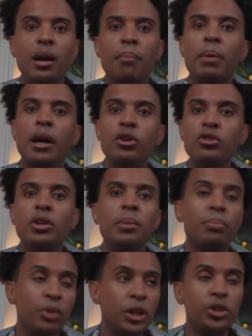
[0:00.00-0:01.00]
by using
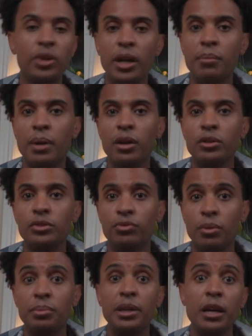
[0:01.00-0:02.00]
pre-trained models
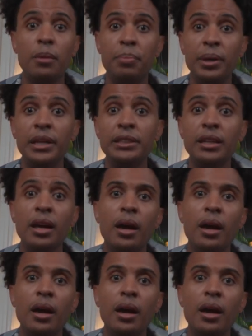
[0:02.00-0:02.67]
from DLPs